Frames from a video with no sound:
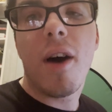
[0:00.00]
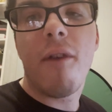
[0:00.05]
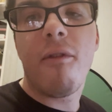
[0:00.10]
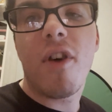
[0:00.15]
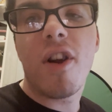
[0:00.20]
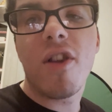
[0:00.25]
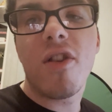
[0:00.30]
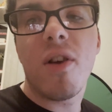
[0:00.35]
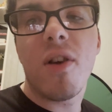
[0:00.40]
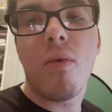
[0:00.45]
And
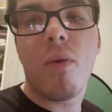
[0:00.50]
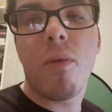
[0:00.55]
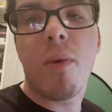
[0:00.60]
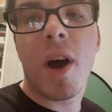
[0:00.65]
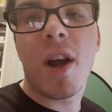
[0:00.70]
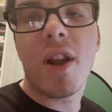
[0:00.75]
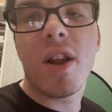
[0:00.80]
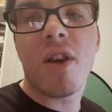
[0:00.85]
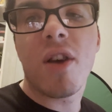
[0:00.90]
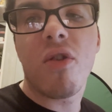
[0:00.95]
finally, we'll be
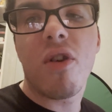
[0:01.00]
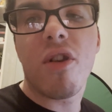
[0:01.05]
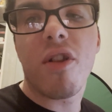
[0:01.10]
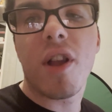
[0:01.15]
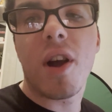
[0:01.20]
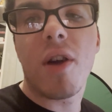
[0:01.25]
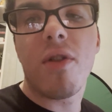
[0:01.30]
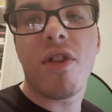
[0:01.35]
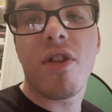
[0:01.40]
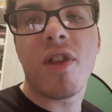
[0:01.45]
heading across
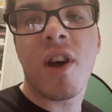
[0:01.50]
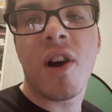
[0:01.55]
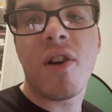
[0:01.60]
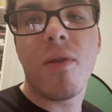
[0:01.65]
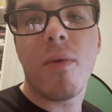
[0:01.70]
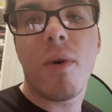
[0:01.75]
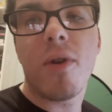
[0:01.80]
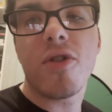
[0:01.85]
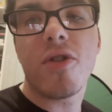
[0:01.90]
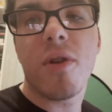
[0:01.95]
town to the
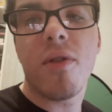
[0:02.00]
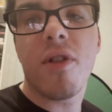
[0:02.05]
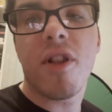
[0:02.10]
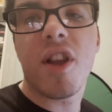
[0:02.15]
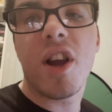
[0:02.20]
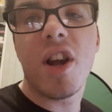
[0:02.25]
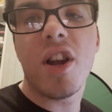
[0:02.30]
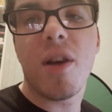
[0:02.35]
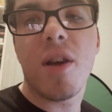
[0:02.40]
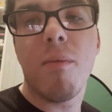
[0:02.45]
Holywell Jones
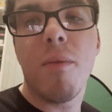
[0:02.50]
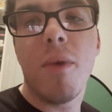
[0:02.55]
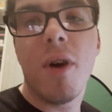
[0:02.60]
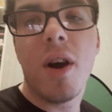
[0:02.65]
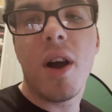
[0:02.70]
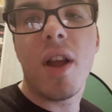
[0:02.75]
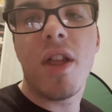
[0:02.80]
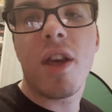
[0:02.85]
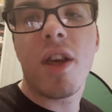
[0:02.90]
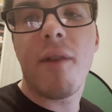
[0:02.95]
Stadium
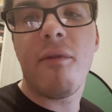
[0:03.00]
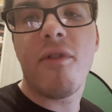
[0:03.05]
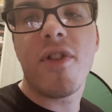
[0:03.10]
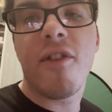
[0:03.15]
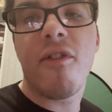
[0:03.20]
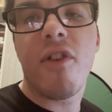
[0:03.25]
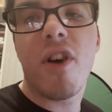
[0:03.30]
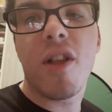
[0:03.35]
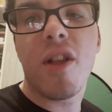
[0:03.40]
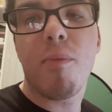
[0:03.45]
in time for
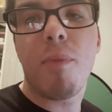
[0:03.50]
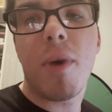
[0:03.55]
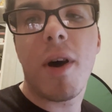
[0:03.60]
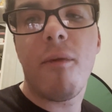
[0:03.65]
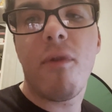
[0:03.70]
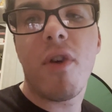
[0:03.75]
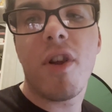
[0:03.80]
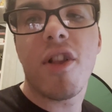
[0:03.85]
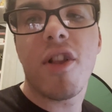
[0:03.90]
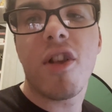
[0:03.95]
the first
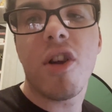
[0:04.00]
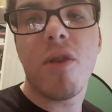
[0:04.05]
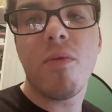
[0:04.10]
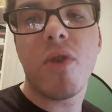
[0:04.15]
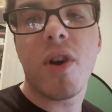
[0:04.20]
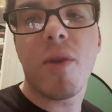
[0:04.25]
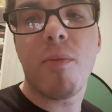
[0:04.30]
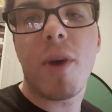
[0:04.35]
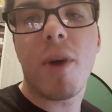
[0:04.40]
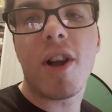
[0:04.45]
Betfred
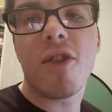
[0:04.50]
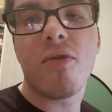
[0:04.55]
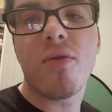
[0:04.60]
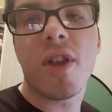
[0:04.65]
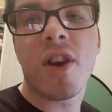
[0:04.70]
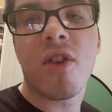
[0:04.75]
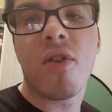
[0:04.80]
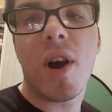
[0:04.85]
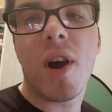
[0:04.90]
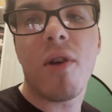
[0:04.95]
Super League match
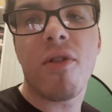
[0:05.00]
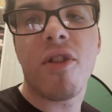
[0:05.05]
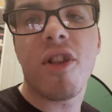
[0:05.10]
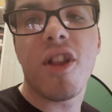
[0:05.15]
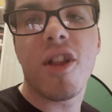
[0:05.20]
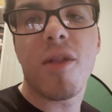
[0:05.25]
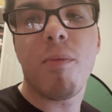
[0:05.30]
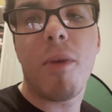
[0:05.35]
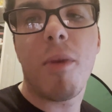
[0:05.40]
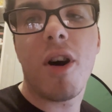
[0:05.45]
with a crowd
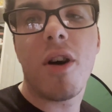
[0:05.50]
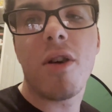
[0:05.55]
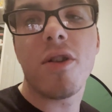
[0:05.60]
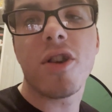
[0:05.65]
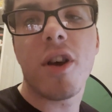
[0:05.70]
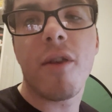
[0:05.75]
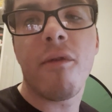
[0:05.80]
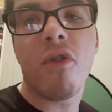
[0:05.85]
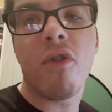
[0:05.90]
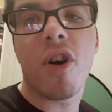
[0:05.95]
since
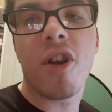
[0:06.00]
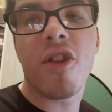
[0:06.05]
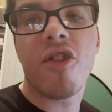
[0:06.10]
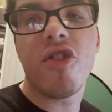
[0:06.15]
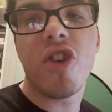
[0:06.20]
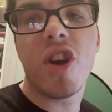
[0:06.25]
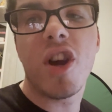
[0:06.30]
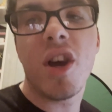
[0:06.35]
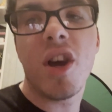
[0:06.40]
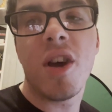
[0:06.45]
March of
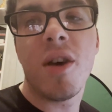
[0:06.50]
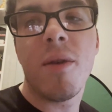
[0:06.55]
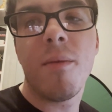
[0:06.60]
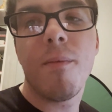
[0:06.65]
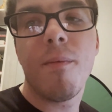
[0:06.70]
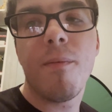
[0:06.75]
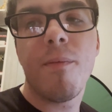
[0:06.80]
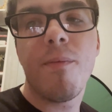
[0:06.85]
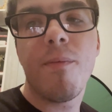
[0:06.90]
last year.